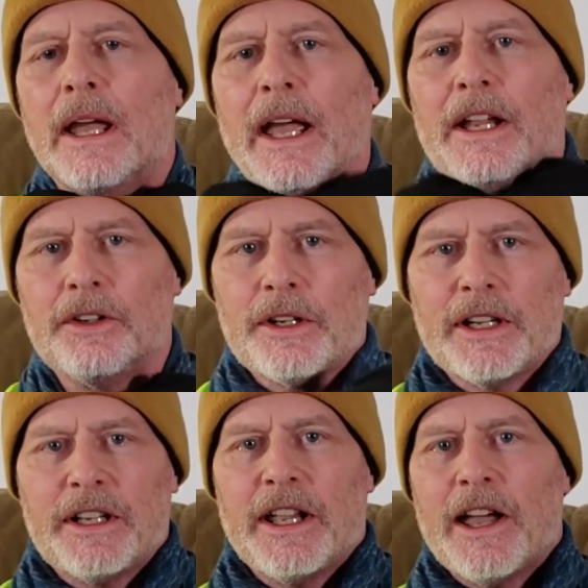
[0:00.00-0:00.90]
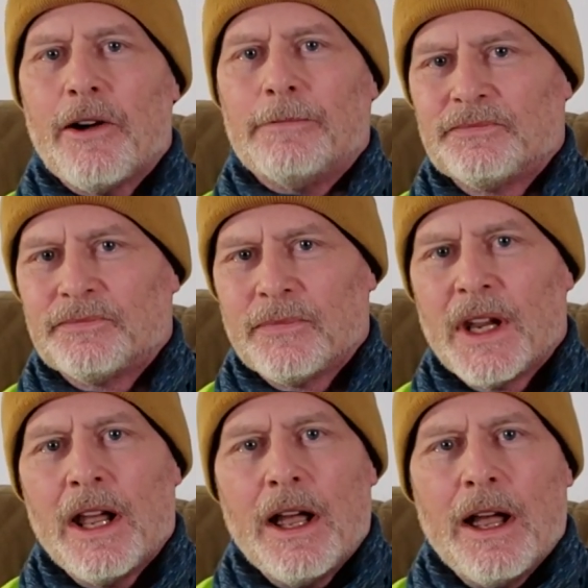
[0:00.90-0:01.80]
and you're good to go.
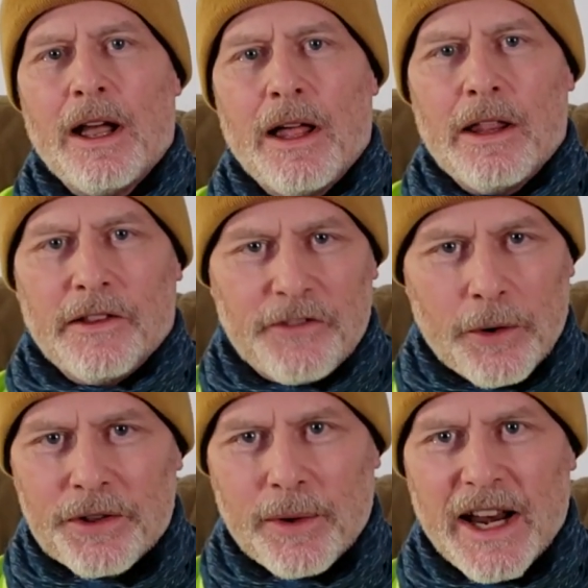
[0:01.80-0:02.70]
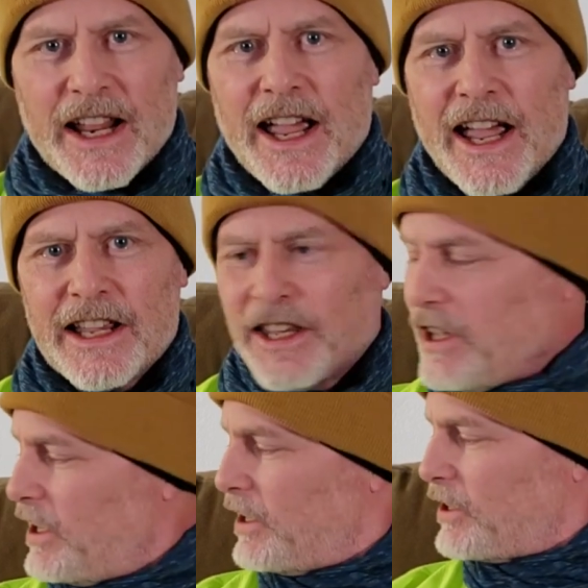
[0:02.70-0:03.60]
The fourth running hack
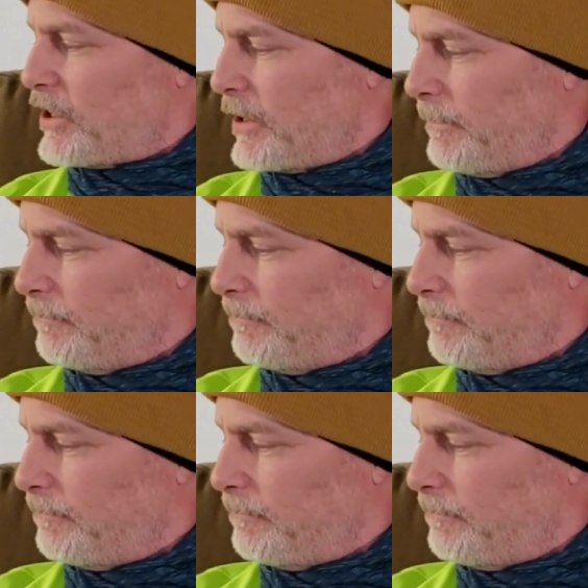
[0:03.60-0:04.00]
is